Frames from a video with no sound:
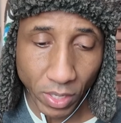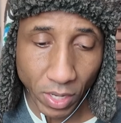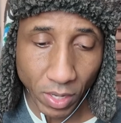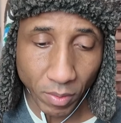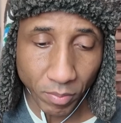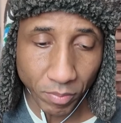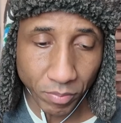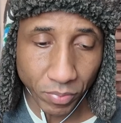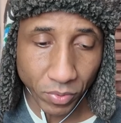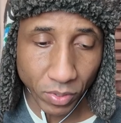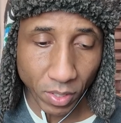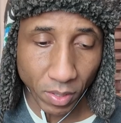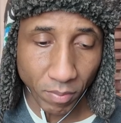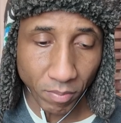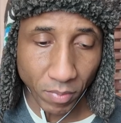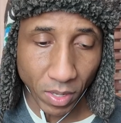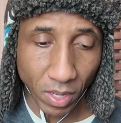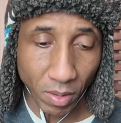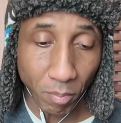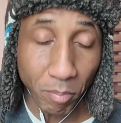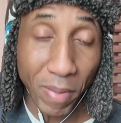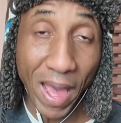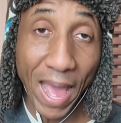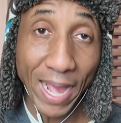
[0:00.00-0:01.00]
up
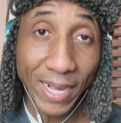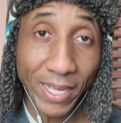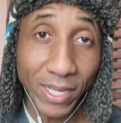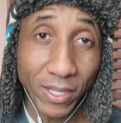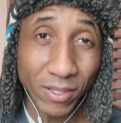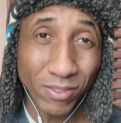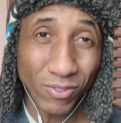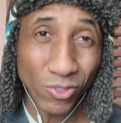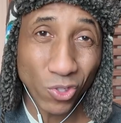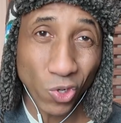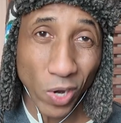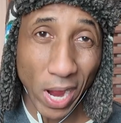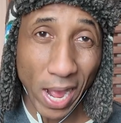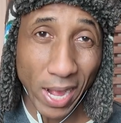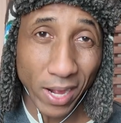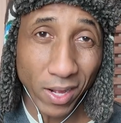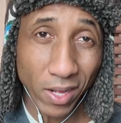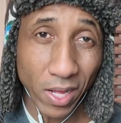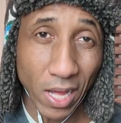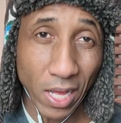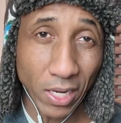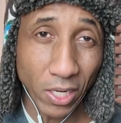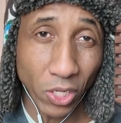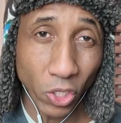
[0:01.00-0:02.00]
some backing
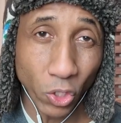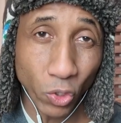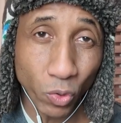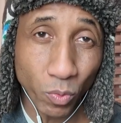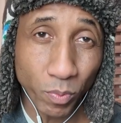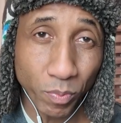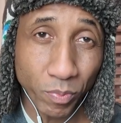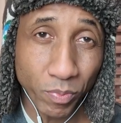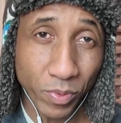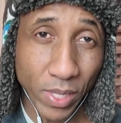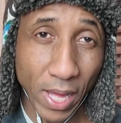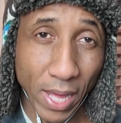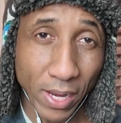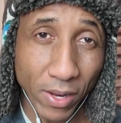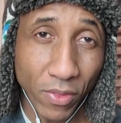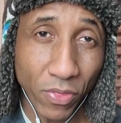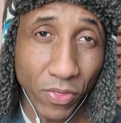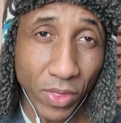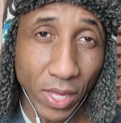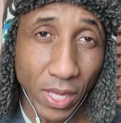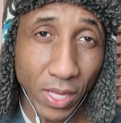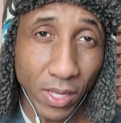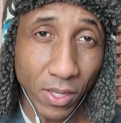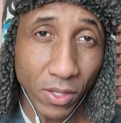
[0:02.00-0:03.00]
track kind of loop kind
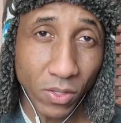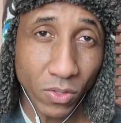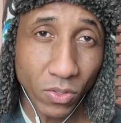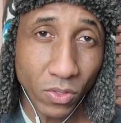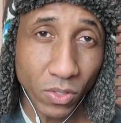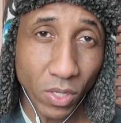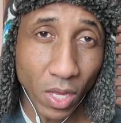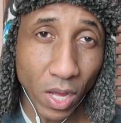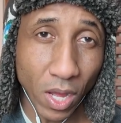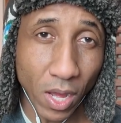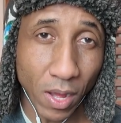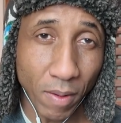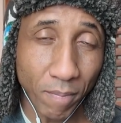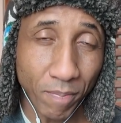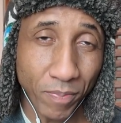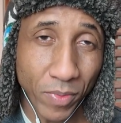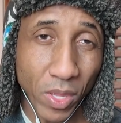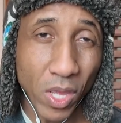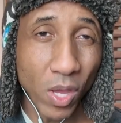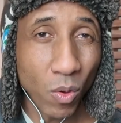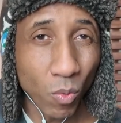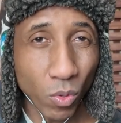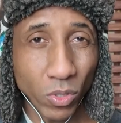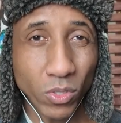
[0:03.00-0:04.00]
of things.
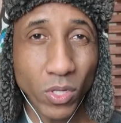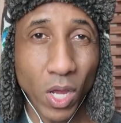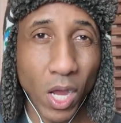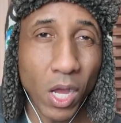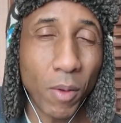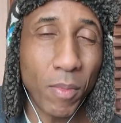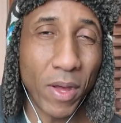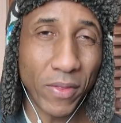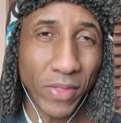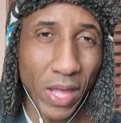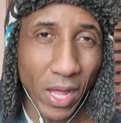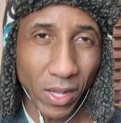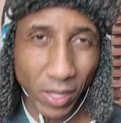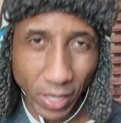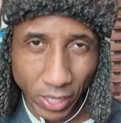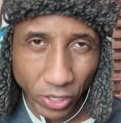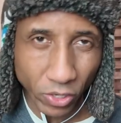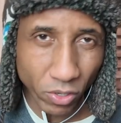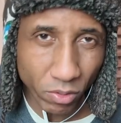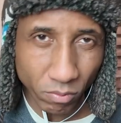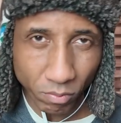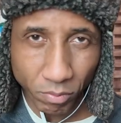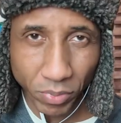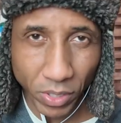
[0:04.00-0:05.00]
We'll talk about that
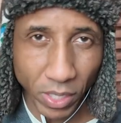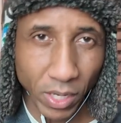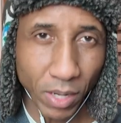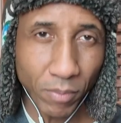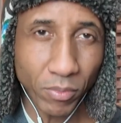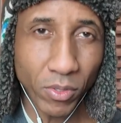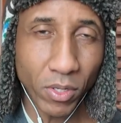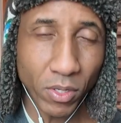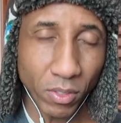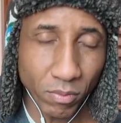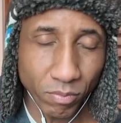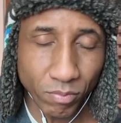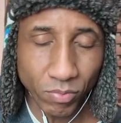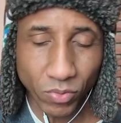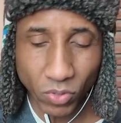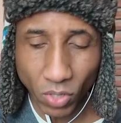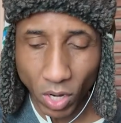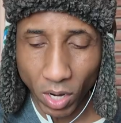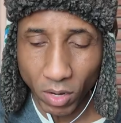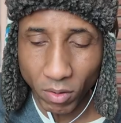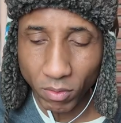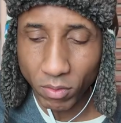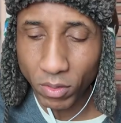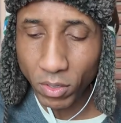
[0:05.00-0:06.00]
later, but I'm going to
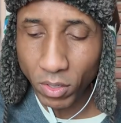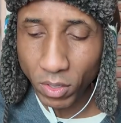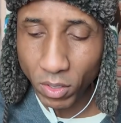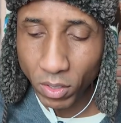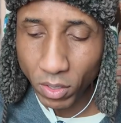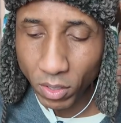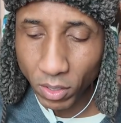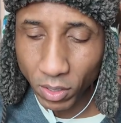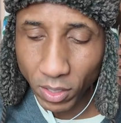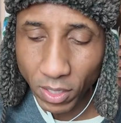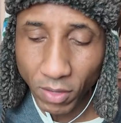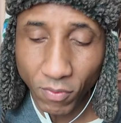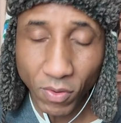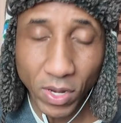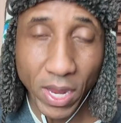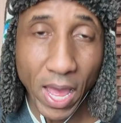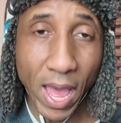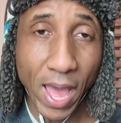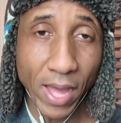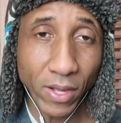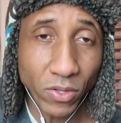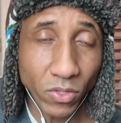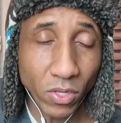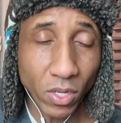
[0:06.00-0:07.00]
start
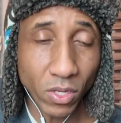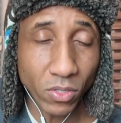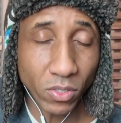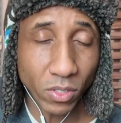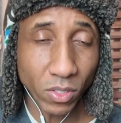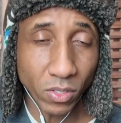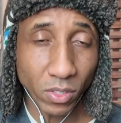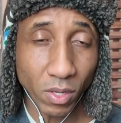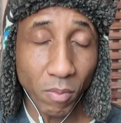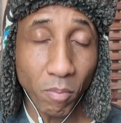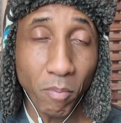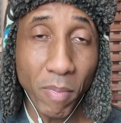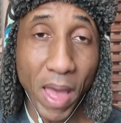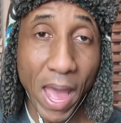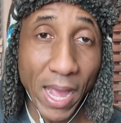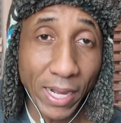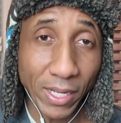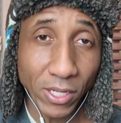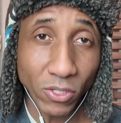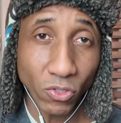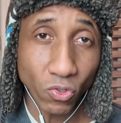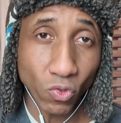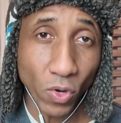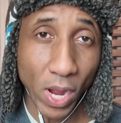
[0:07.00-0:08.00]
giving access to some
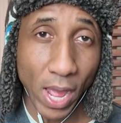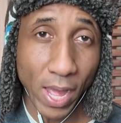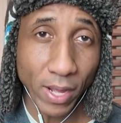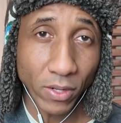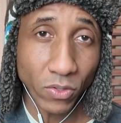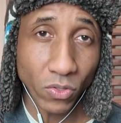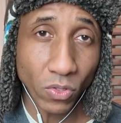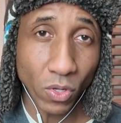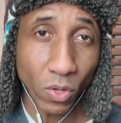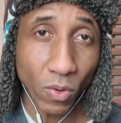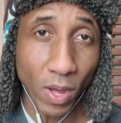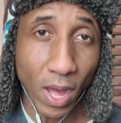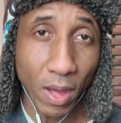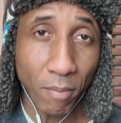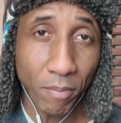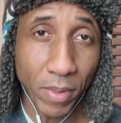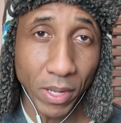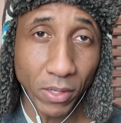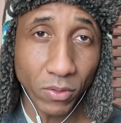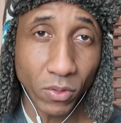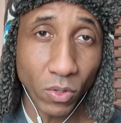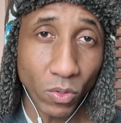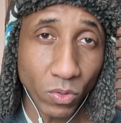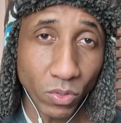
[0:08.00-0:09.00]
backing tracks. So I'll
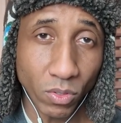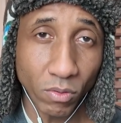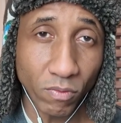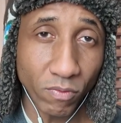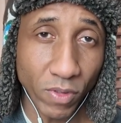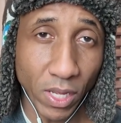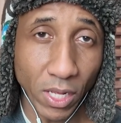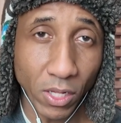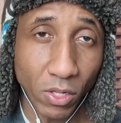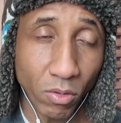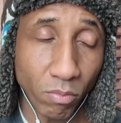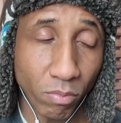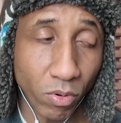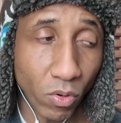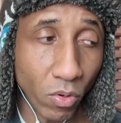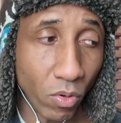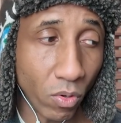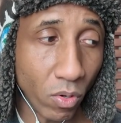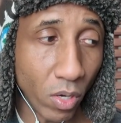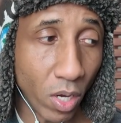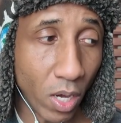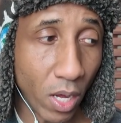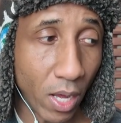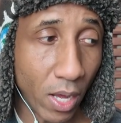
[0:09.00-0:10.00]
make those
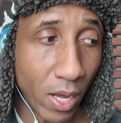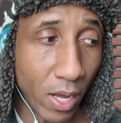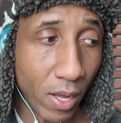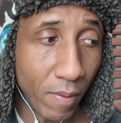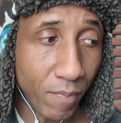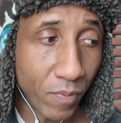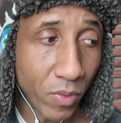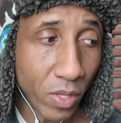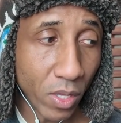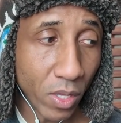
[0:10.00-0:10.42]
available.